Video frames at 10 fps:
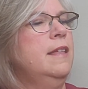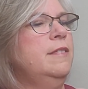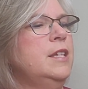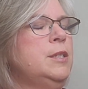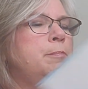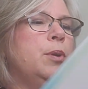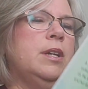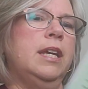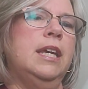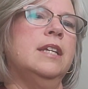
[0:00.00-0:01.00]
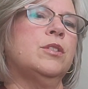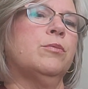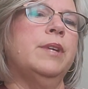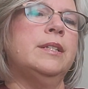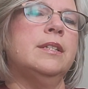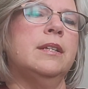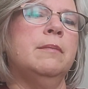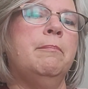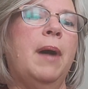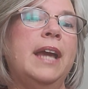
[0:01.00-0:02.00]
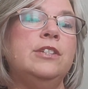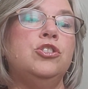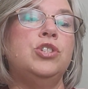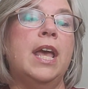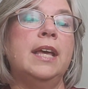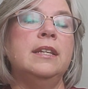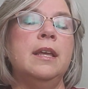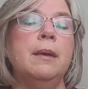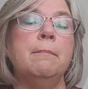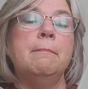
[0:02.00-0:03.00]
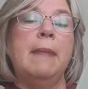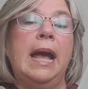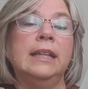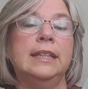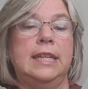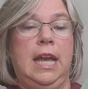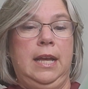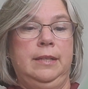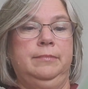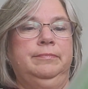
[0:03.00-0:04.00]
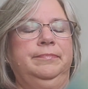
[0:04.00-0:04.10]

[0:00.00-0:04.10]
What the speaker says: This book is written by Jen Malia.